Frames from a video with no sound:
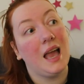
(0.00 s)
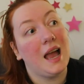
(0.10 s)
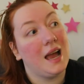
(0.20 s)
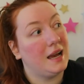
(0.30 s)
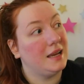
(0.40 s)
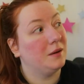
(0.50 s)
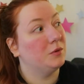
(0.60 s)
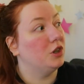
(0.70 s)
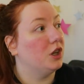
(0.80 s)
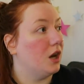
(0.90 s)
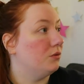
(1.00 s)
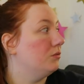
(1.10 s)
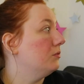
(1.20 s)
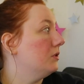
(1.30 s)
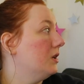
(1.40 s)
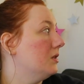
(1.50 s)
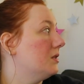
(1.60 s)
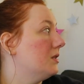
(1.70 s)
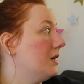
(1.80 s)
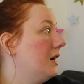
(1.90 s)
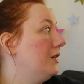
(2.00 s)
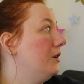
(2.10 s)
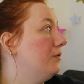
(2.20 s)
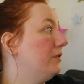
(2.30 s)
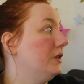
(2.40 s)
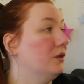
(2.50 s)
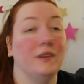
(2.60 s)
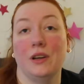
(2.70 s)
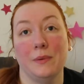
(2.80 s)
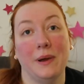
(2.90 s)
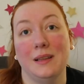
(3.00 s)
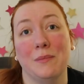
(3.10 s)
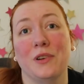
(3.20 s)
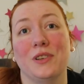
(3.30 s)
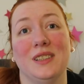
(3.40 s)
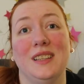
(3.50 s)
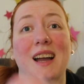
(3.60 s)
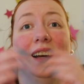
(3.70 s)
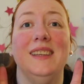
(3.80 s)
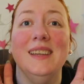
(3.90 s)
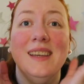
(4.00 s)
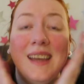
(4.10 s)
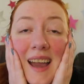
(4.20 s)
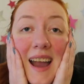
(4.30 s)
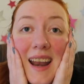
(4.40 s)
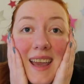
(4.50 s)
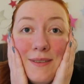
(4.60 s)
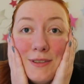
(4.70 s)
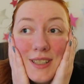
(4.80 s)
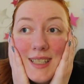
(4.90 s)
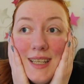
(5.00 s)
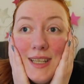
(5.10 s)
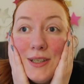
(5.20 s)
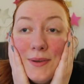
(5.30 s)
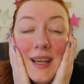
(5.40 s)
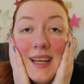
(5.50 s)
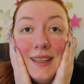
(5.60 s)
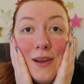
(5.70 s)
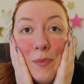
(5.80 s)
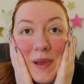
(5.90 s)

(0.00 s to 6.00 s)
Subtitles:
I am gonna go because I don't feel very well, I'm not gonna lie. And I will see you in a little